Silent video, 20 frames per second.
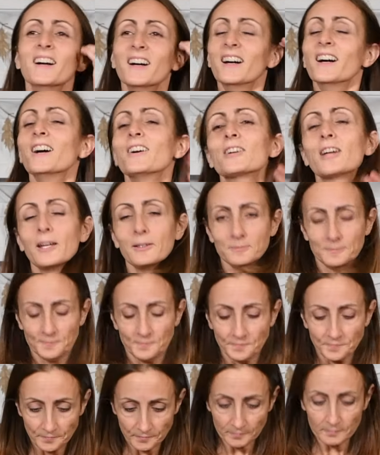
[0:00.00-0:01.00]
Okay,
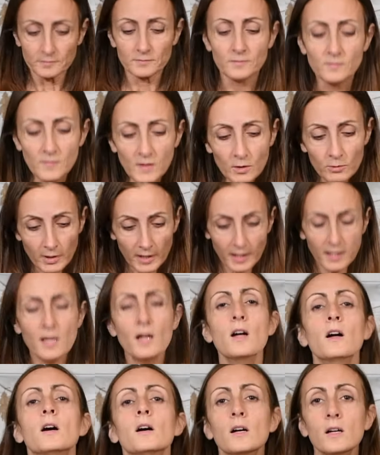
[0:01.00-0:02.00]
ready?
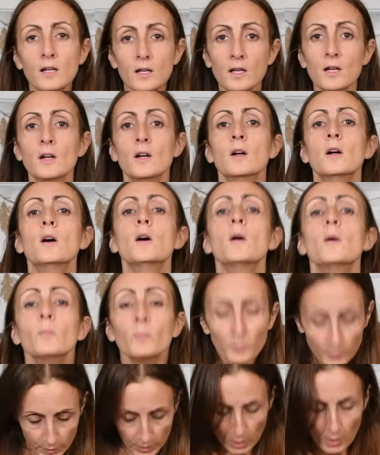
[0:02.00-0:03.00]

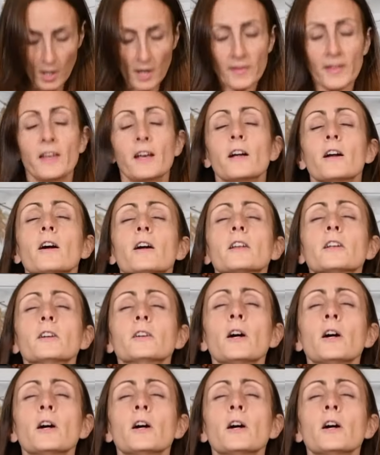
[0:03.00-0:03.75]
Blow all that air out of your